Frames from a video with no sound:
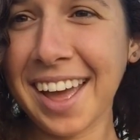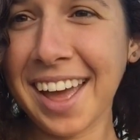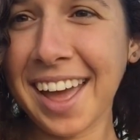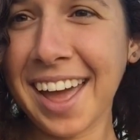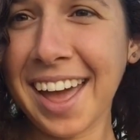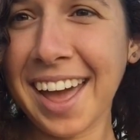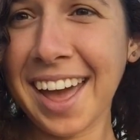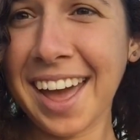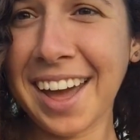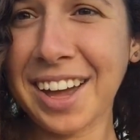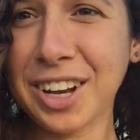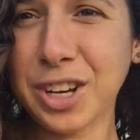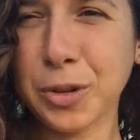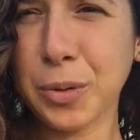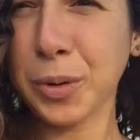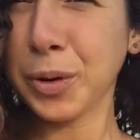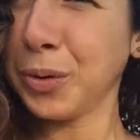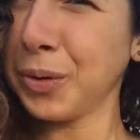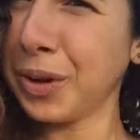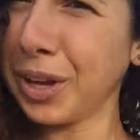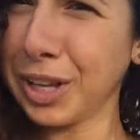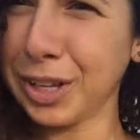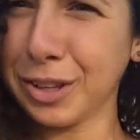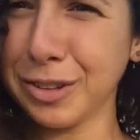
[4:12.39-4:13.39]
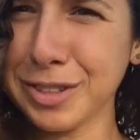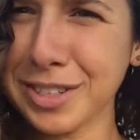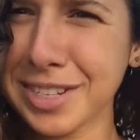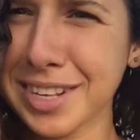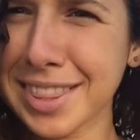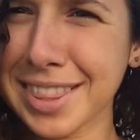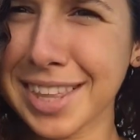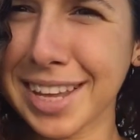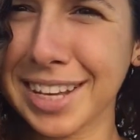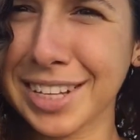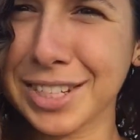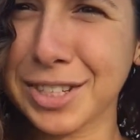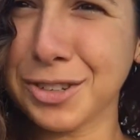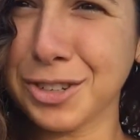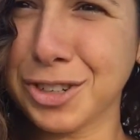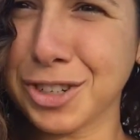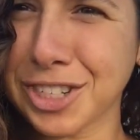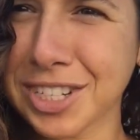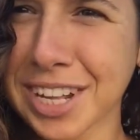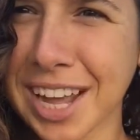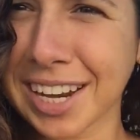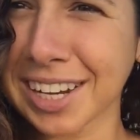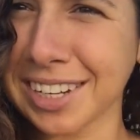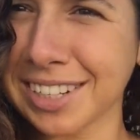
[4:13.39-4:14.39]
And when you get used to things, you
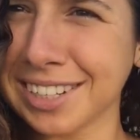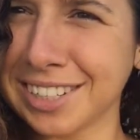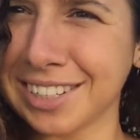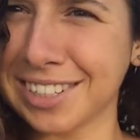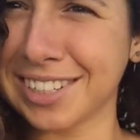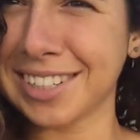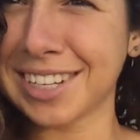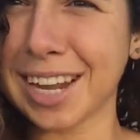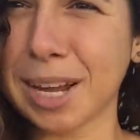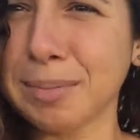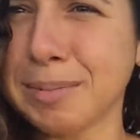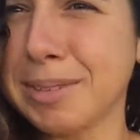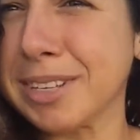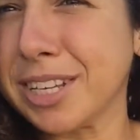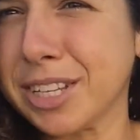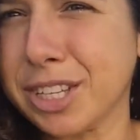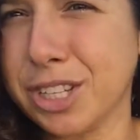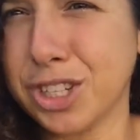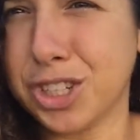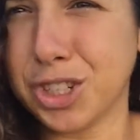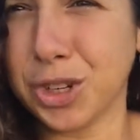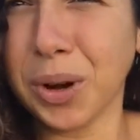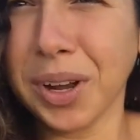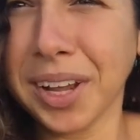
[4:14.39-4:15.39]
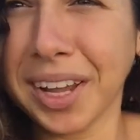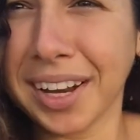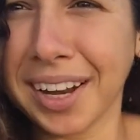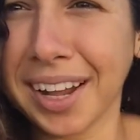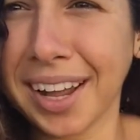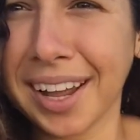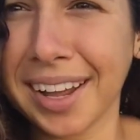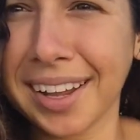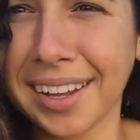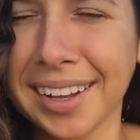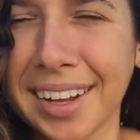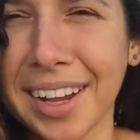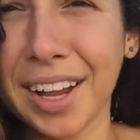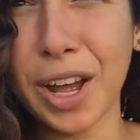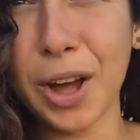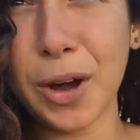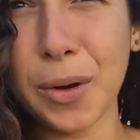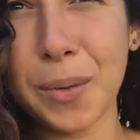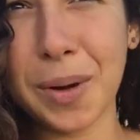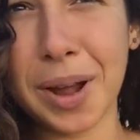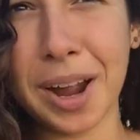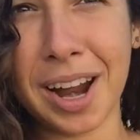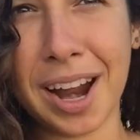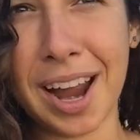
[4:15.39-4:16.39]
just kind of stop seeing the joy in it.
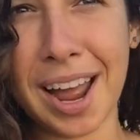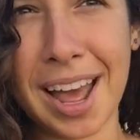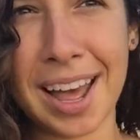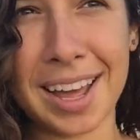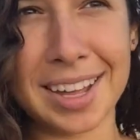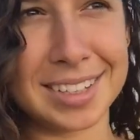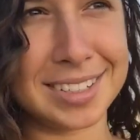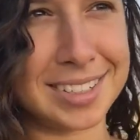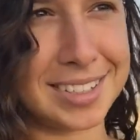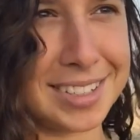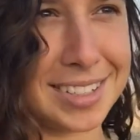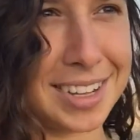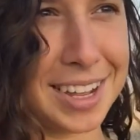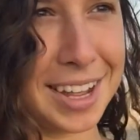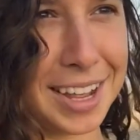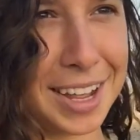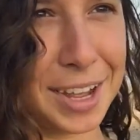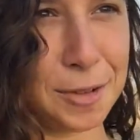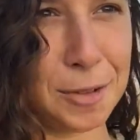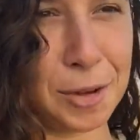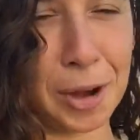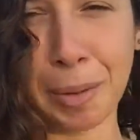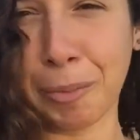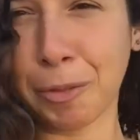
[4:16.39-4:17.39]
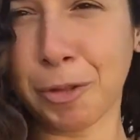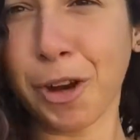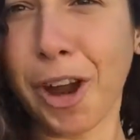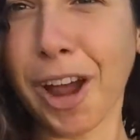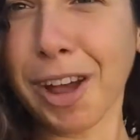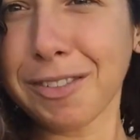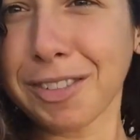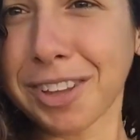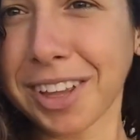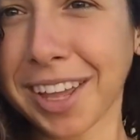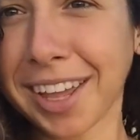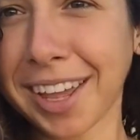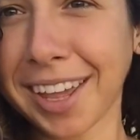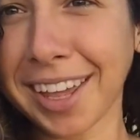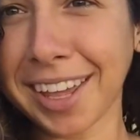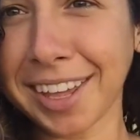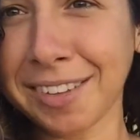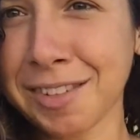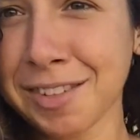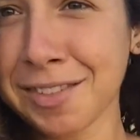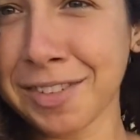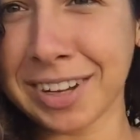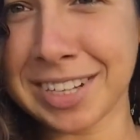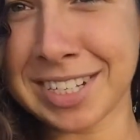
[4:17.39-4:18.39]
Whereas when I'm traveling,
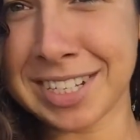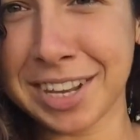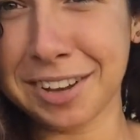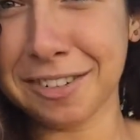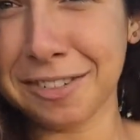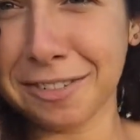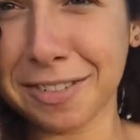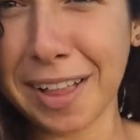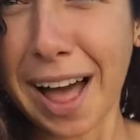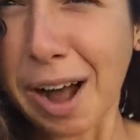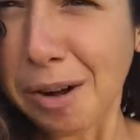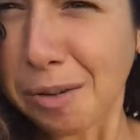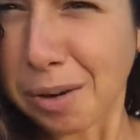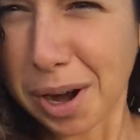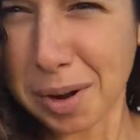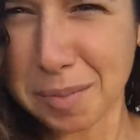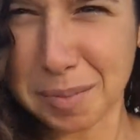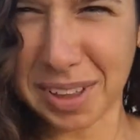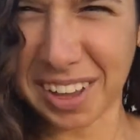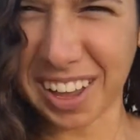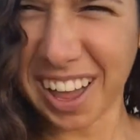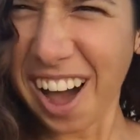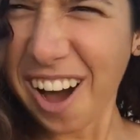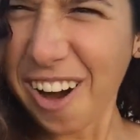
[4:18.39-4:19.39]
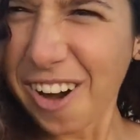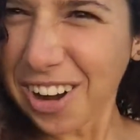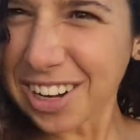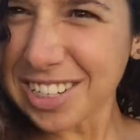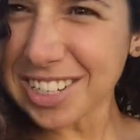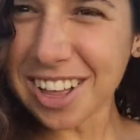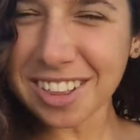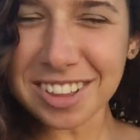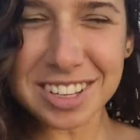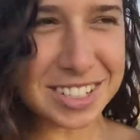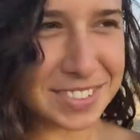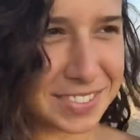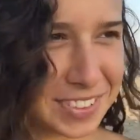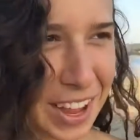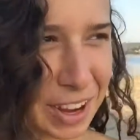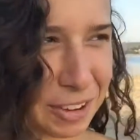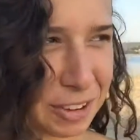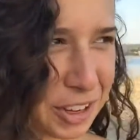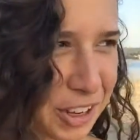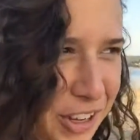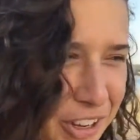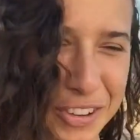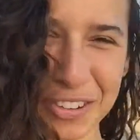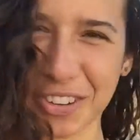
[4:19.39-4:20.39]
even if I see a flower, I'm like, oh, I saw this
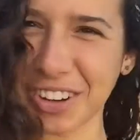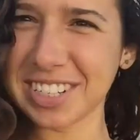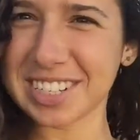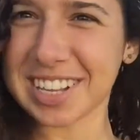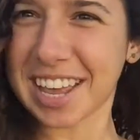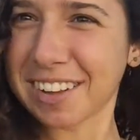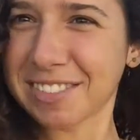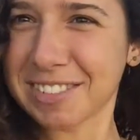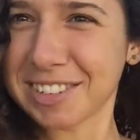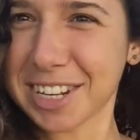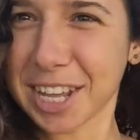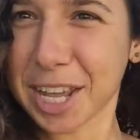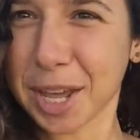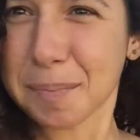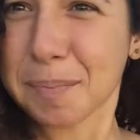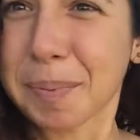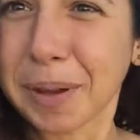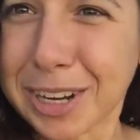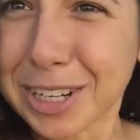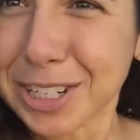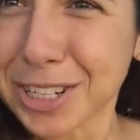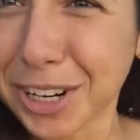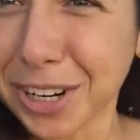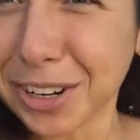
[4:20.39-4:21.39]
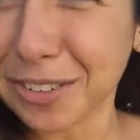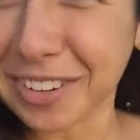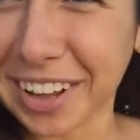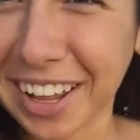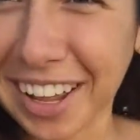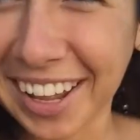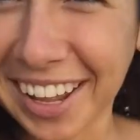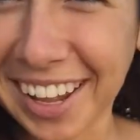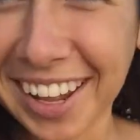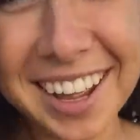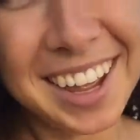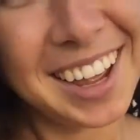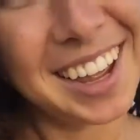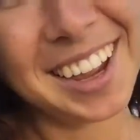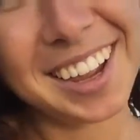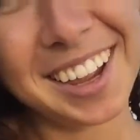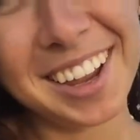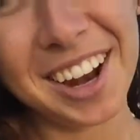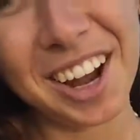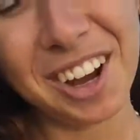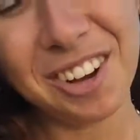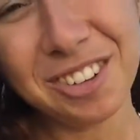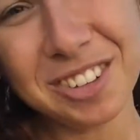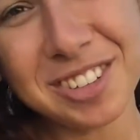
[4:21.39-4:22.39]
flower in Greece, I have to take a picture of it,
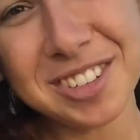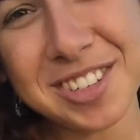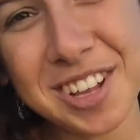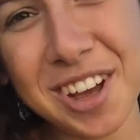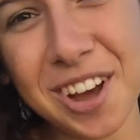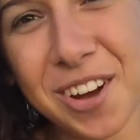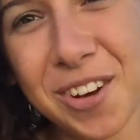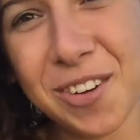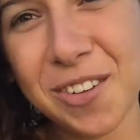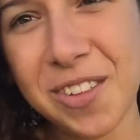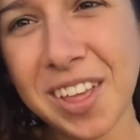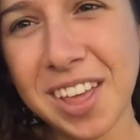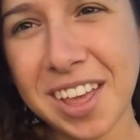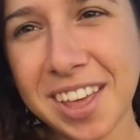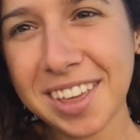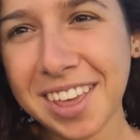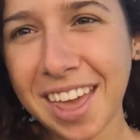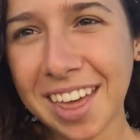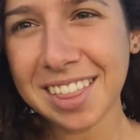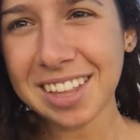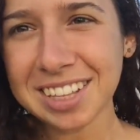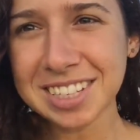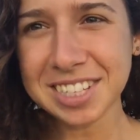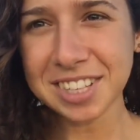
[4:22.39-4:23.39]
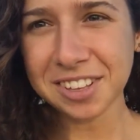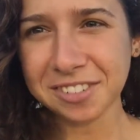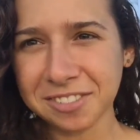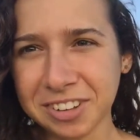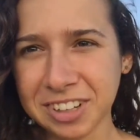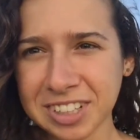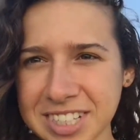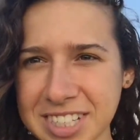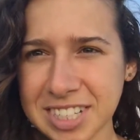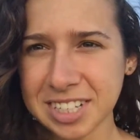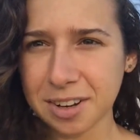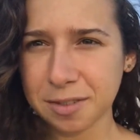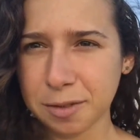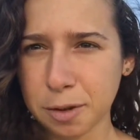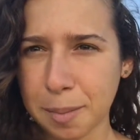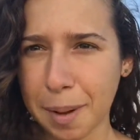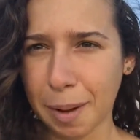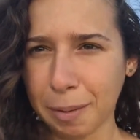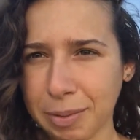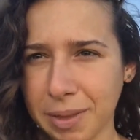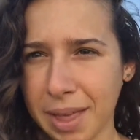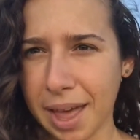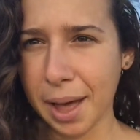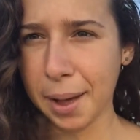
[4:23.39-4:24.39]
you know? So yeah, that's the fun stuff
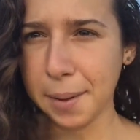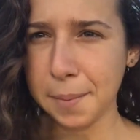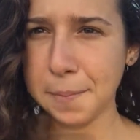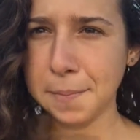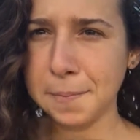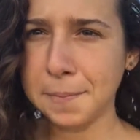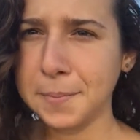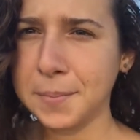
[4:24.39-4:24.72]
about that.